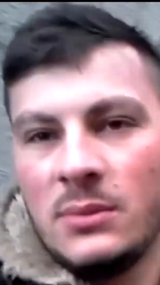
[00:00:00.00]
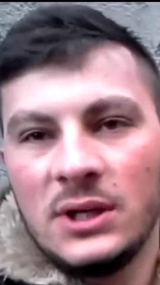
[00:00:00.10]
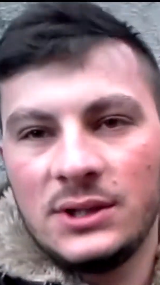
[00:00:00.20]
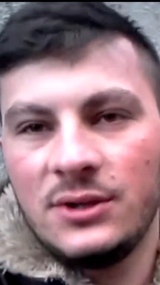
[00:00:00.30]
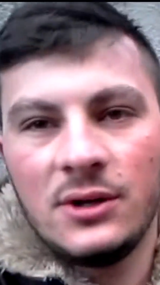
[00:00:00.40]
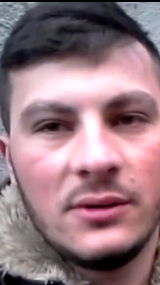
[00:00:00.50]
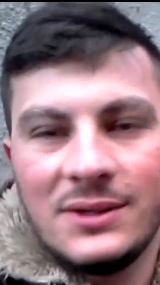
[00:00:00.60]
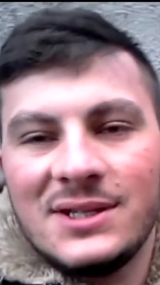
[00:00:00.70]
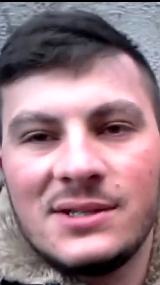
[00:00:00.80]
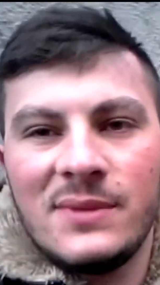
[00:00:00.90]
but you know,
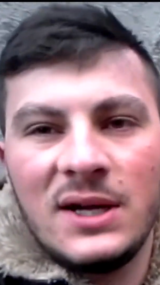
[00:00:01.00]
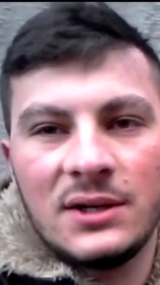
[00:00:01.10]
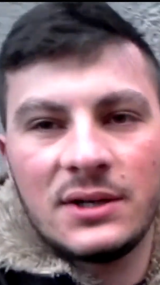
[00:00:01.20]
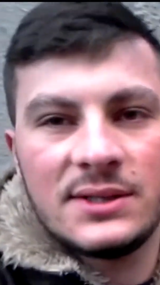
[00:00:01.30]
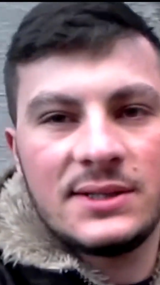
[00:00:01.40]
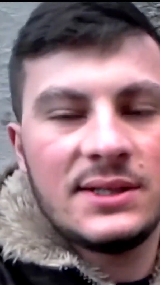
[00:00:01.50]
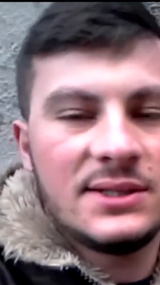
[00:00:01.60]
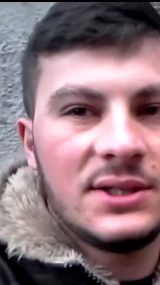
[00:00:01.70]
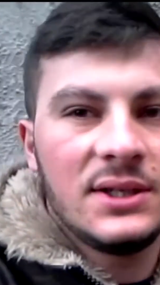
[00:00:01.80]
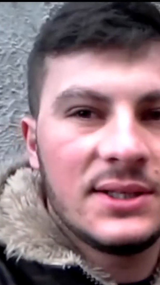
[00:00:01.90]
it doesn't matter
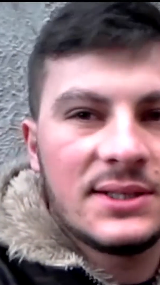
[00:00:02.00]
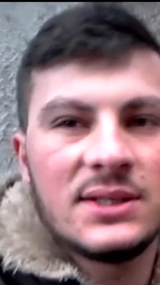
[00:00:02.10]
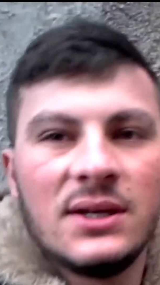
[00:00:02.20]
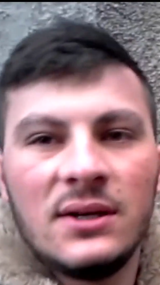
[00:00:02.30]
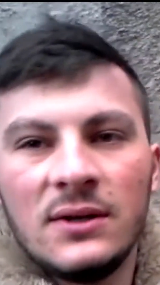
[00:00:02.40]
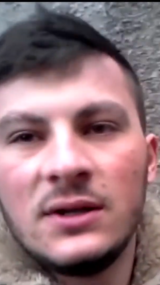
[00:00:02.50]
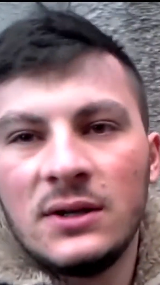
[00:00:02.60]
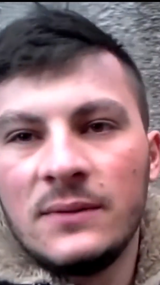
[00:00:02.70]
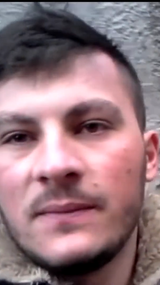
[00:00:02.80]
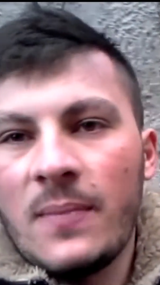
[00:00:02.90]
because still as
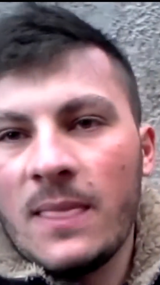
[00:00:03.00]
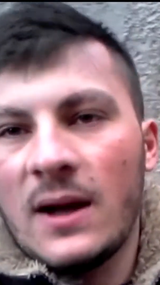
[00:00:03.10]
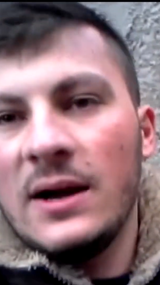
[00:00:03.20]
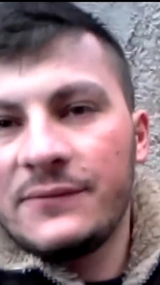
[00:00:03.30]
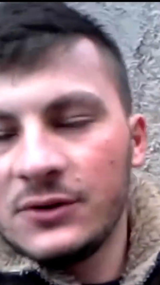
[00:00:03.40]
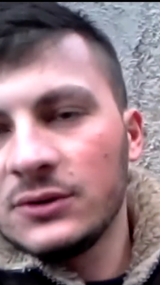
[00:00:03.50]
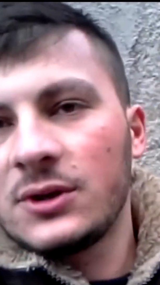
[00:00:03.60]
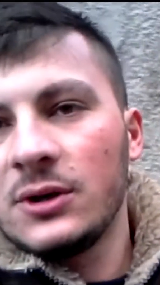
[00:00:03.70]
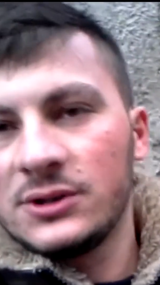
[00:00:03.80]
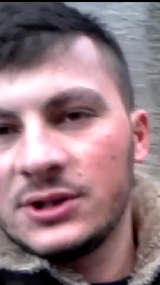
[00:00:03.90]
I have
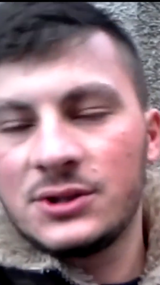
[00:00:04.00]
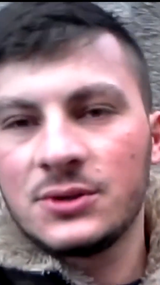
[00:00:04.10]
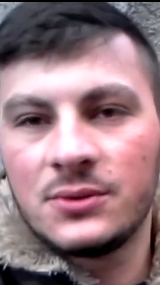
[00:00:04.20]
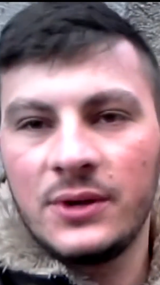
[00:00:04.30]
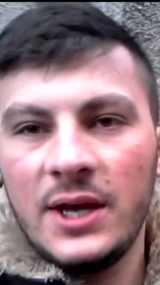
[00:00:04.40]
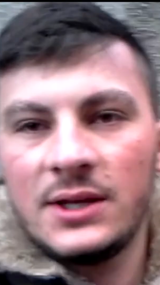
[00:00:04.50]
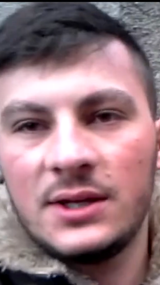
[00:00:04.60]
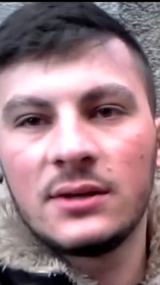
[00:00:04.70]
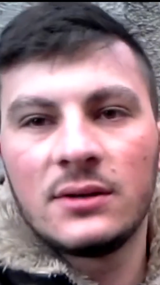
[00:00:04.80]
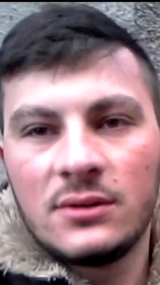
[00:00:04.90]
good content to
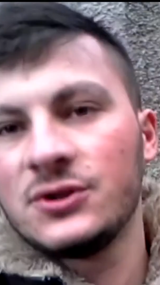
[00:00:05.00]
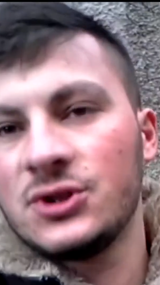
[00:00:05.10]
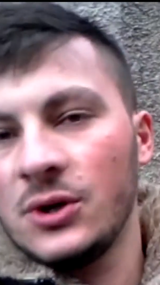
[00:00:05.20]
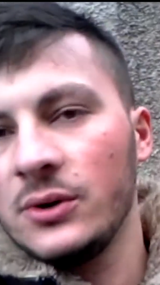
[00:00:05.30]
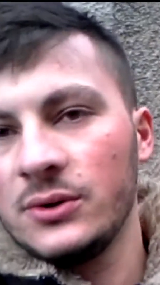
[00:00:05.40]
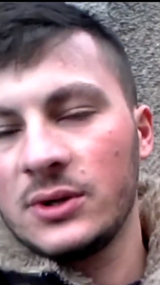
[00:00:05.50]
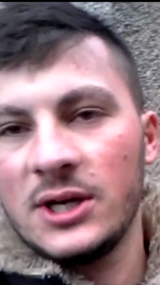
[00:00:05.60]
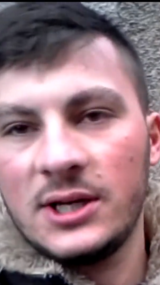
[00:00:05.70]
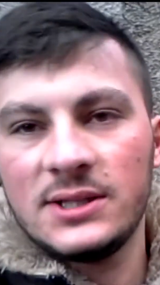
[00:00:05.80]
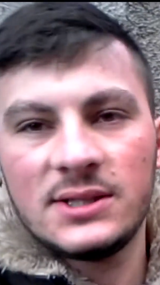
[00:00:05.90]
create and to show you
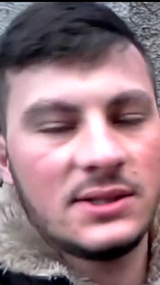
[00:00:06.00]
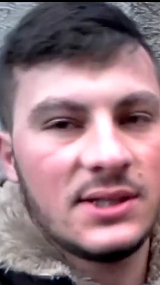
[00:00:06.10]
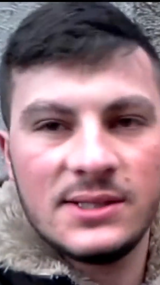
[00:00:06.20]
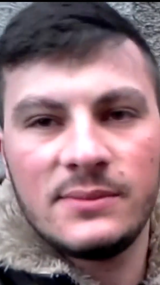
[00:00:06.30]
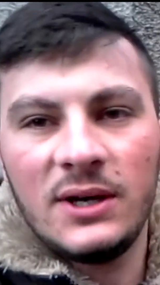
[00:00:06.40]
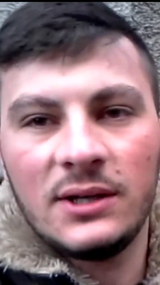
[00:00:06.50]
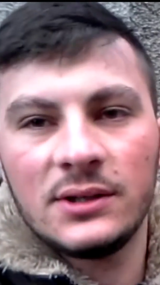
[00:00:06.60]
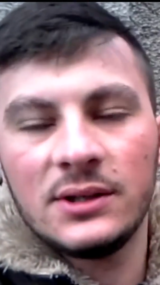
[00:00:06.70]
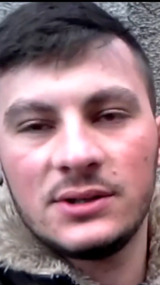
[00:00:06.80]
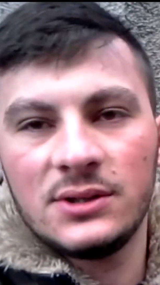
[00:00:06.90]
guys, doesn't
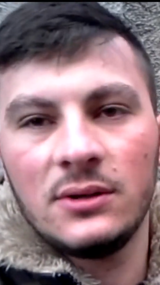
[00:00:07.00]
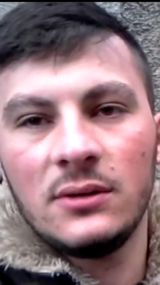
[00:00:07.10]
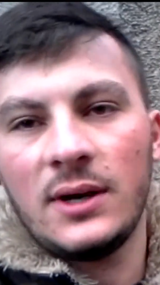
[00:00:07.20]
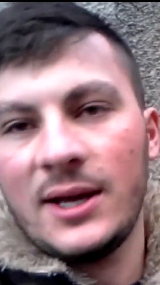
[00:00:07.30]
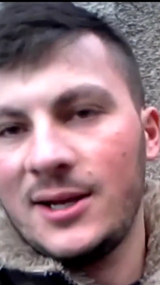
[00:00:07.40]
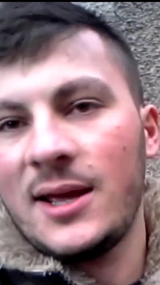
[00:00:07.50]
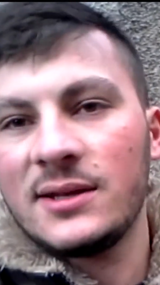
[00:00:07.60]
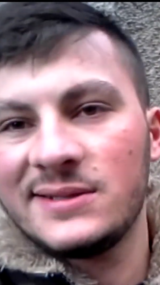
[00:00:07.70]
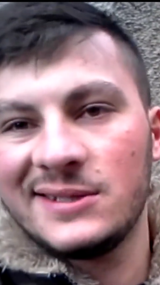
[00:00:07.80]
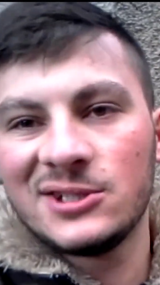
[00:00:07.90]
matter. So, and I
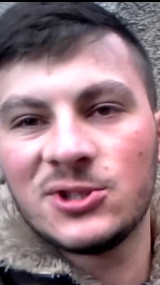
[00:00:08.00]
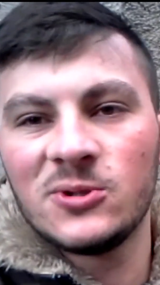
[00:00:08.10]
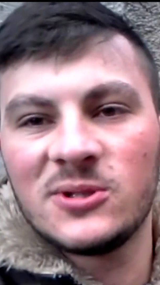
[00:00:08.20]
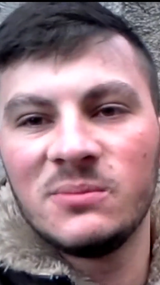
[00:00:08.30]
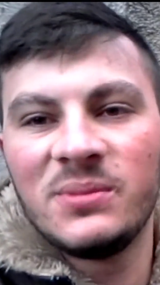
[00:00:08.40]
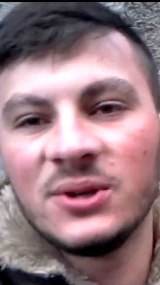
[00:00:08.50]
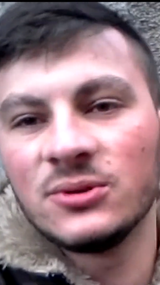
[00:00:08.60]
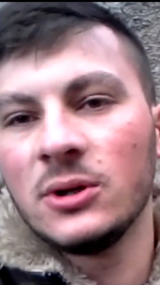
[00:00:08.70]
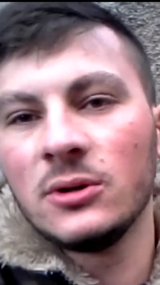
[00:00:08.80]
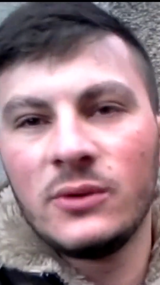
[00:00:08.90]
can still shoot some
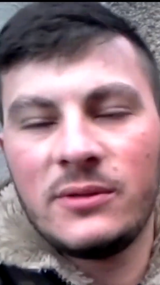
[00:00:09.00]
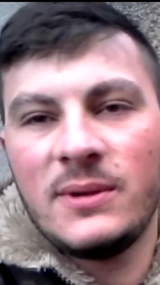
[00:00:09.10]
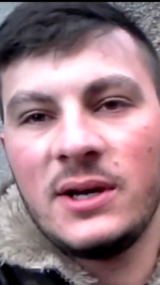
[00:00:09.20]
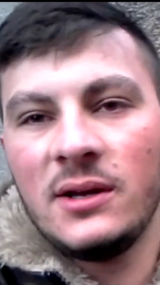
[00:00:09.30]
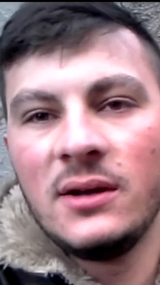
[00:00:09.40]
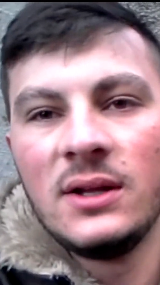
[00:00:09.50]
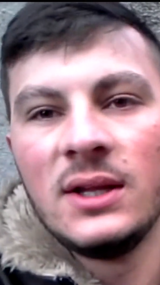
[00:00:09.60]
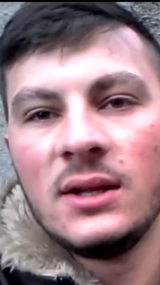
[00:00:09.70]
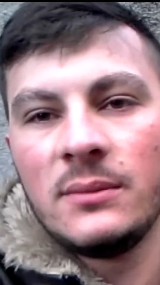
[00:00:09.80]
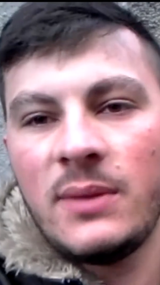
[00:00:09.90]
b-roll with my
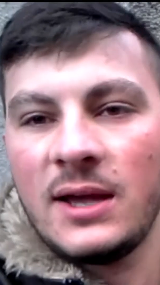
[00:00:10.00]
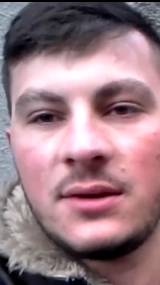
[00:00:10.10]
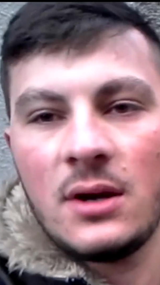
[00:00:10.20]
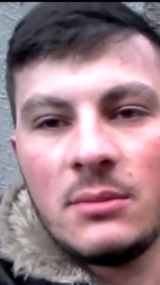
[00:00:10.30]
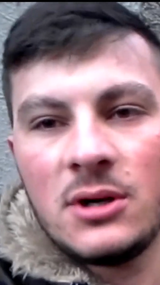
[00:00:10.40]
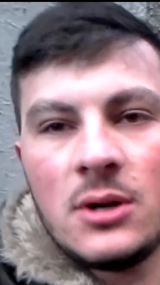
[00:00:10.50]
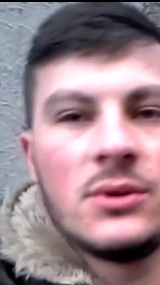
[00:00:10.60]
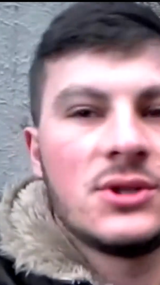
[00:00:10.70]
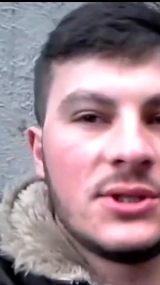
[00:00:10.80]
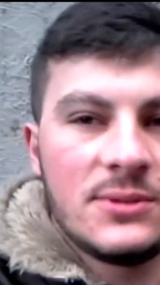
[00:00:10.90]
back camera,
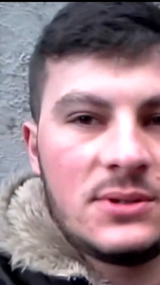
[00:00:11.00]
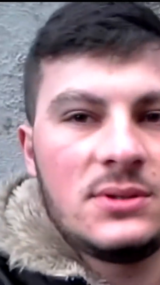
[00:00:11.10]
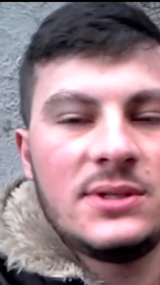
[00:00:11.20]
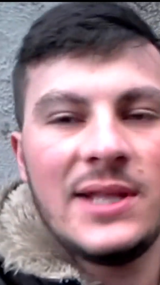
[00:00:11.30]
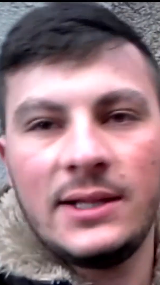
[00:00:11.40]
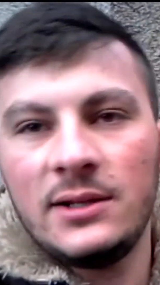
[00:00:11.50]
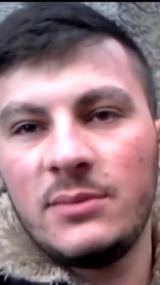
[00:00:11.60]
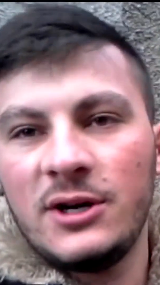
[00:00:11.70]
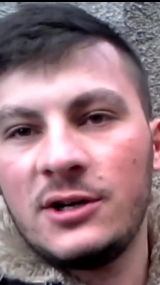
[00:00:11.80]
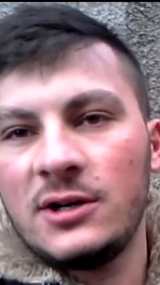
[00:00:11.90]
which is slightly
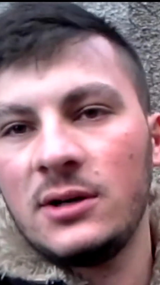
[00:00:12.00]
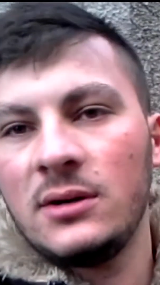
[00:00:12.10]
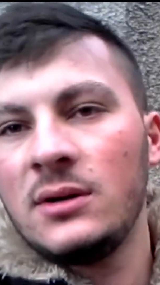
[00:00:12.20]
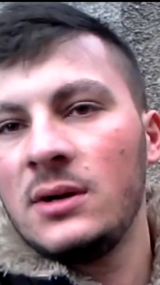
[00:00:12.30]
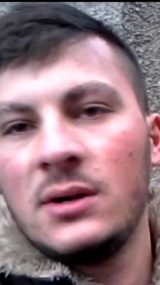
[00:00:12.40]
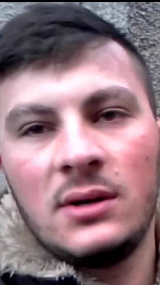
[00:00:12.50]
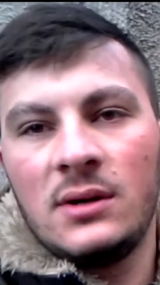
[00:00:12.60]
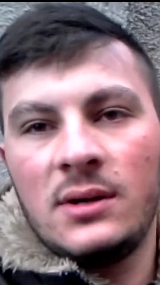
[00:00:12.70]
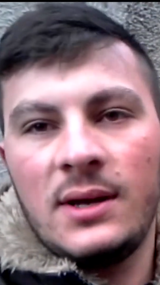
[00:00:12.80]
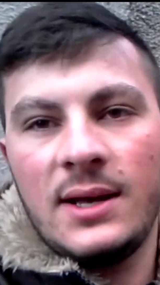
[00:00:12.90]
better.
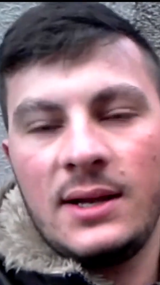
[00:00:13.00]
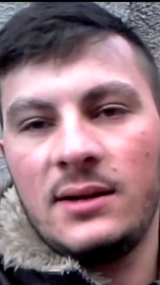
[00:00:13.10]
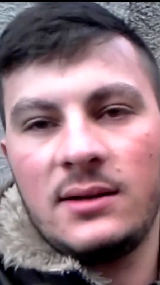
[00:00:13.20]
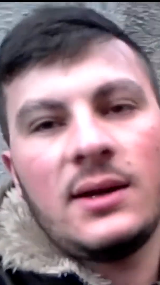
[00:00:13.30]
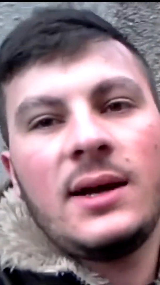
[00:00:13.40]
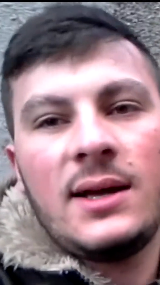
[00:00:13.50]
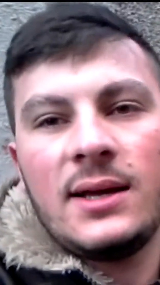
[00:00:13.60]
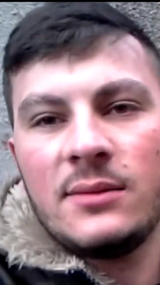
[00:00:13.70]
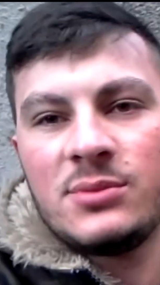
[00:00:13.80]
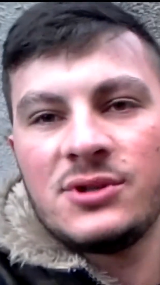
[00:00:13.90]
And
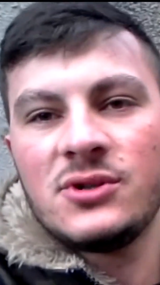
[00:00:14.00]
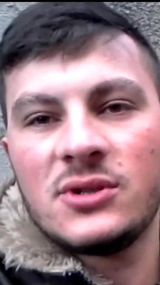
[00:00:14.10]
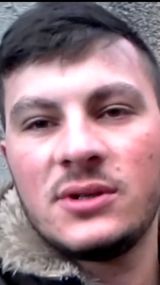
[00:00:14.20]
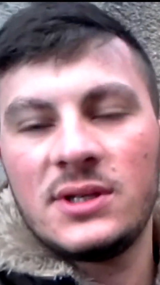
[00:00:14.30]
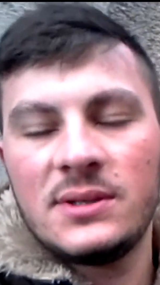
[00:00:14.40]
I can produce a